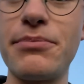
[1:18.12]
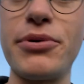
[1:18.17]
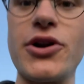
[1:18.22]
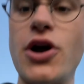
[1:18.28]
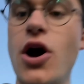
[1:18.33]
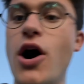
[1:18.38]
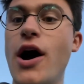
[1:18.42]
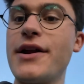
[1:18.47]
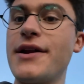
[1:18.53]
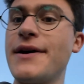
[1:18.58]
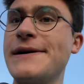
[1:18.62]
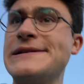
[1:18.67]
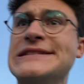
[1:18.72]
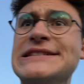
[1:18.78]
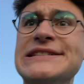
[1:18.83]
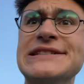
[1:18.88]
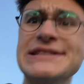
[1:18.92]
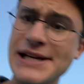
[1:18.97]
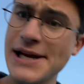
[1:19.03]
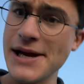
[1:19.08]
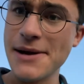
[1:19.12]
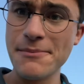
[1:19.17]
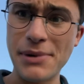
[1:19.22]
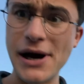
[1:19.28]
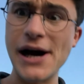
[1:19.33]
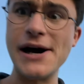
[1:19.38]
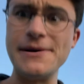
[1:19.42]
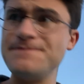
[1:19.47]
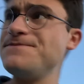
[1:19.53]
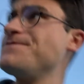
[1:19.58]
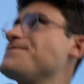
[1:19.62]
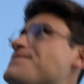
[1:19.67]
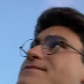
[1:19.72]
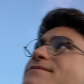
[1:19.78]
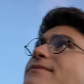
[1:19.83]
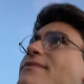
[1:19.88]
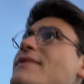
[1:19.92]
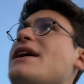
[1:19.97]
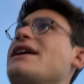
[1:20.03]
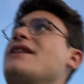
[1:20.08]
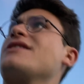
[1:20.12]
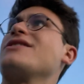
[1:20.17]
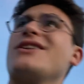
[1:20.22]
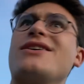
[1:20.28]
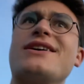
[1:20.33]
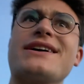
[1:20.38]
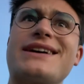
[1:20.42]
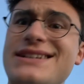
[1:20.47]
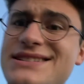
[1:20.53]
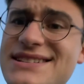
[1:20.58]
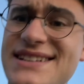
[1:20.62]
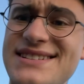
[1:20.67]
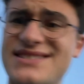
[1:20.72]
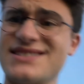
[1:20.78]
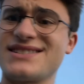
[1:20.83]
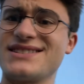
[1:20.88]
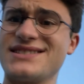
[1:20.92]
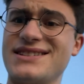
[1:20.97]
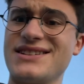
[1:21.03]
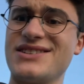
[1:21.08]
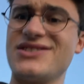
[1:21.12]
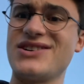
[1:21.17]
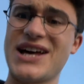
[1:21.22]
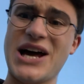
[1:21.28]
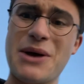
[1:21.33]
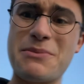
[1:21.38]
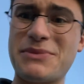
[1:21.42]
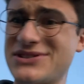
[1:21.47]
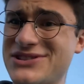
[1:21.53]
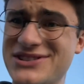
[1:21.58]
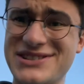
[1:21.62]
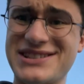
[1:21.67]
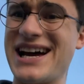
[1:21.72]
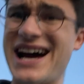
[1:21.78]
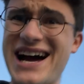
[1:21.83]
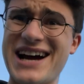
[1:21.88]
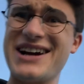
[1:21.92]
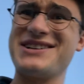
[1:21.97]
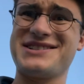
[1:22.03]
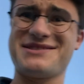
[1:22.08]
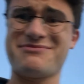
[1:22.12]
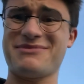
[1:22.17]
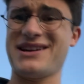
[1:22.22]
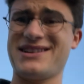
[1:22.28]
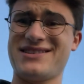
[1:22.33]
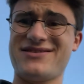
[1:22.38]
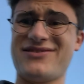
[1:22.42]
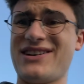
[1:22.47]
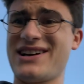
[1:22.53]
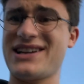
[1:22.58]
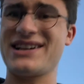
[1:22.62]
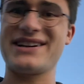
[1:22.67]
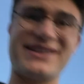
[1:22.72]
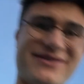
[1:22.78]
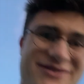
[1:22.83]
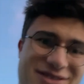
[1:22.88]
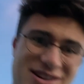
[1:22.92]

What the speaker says: put on. But, I don't know. I guess that's a good deal. How much are tires, man? Fucking